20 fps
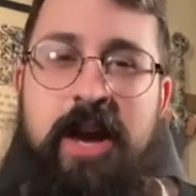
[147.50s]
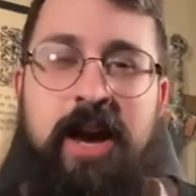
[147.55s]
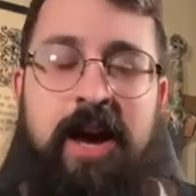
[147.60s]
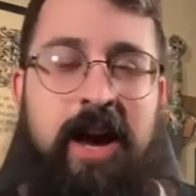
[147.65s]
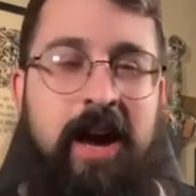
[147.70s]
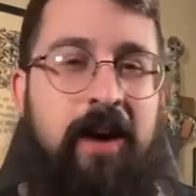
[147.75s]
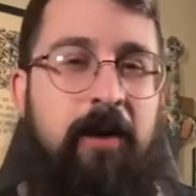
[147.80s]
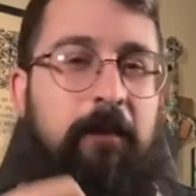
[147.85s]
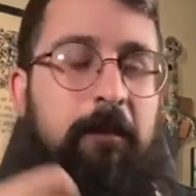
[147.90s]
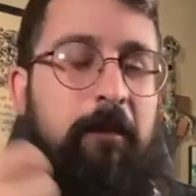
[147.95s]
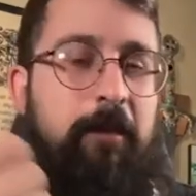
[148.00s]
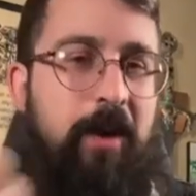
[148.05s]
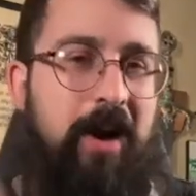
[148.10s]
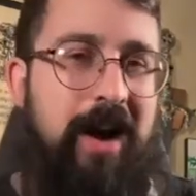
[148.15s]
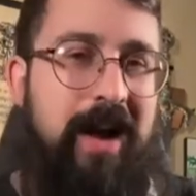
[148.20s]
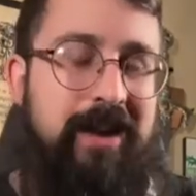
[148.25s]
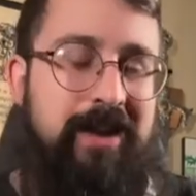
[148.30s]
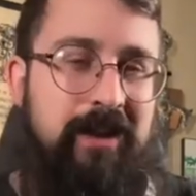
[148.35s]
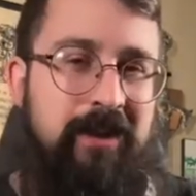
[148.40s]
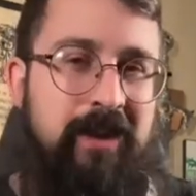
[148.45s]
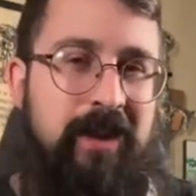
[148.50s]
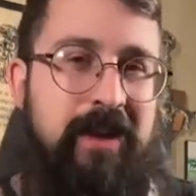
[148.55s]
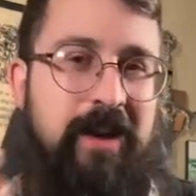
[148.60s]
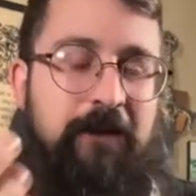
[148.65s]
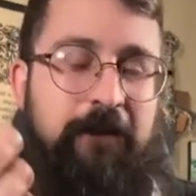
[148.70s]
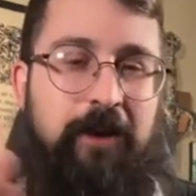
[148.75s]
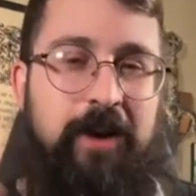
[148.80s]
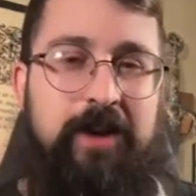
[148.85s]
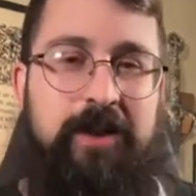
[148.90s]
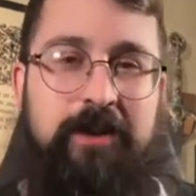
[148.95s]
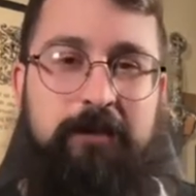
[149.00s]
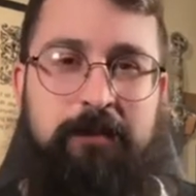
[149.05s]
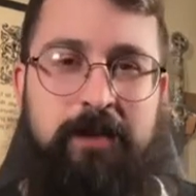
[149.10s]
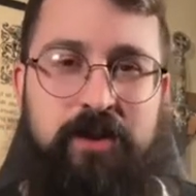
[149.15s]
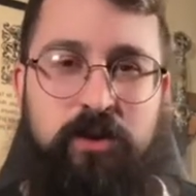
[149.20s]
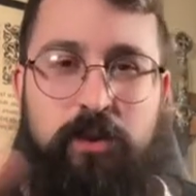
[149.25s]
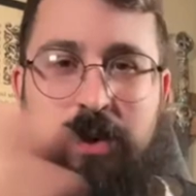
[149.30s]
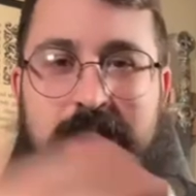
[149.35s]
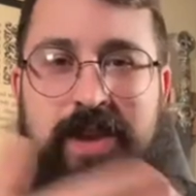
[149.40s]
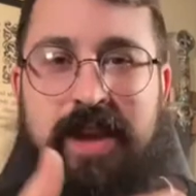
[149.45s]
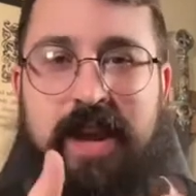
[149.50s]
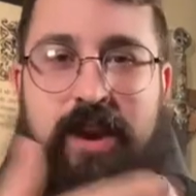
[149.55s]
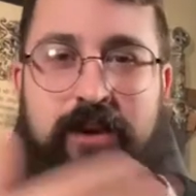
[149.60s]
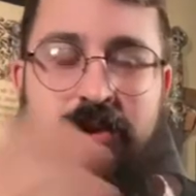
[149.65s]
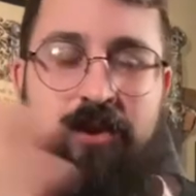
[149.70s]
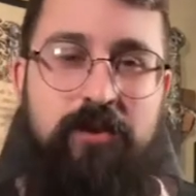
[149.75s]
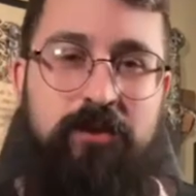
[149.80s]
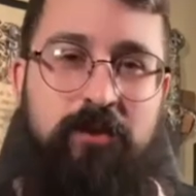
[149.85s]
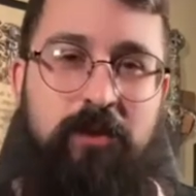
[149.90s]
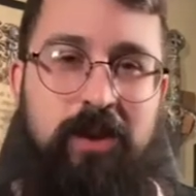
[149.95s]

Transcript: Uh, but the difference between the arrows,